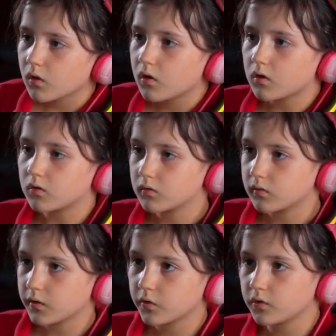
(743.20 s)
Oh,
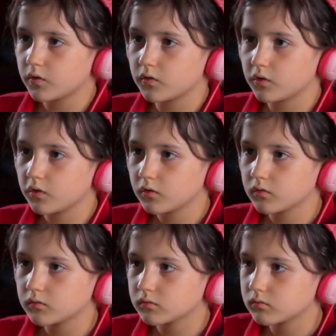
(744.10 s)
that was easier.
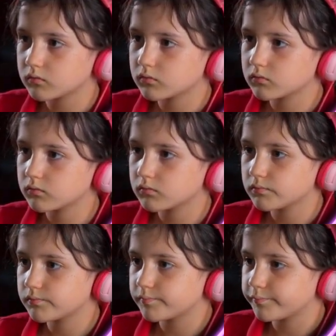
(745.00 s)

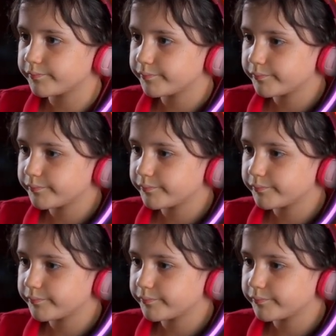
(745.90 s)
Hmm.